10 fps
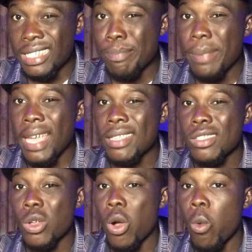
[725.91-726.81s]

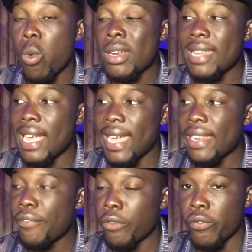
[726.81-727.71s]
depends on what they are
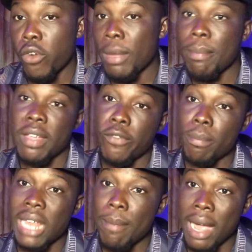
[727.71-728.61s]
getting
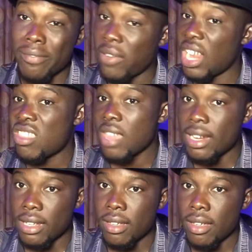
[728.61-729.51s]
from that man financially,